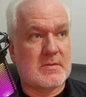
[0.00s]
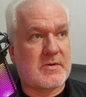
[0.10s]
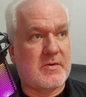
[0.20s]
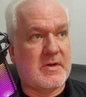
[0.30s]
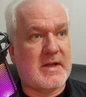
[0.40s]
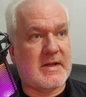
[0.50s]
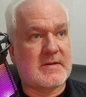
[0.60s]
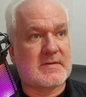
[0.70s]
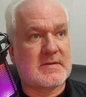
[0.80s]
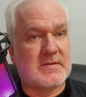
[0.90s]

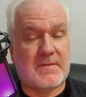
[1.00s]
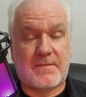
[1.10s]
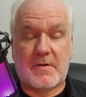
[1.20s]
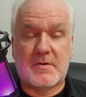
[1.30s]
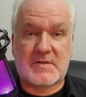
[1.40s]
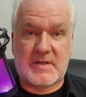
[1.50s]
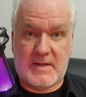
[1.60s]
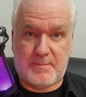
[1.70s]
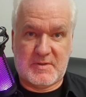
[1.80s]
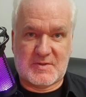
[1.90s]
create the first
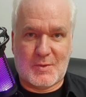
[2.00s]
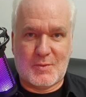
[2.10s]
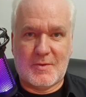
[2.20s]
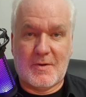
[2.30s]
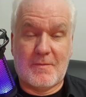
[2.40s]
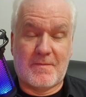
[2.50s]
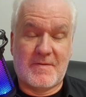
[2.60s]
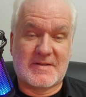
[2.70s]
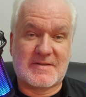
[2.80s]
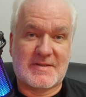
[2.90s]
episode of
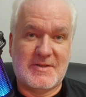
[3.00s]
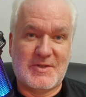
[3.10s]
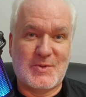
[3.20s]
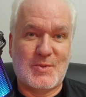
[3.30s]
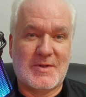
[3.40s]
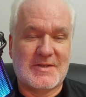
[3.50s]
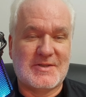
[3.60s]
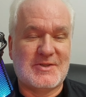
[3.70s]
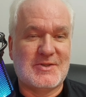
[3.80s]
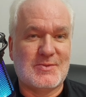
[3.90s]
this new
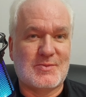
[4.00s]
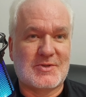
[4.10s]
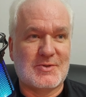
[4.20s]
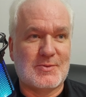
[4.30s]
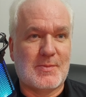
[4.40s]
YouTube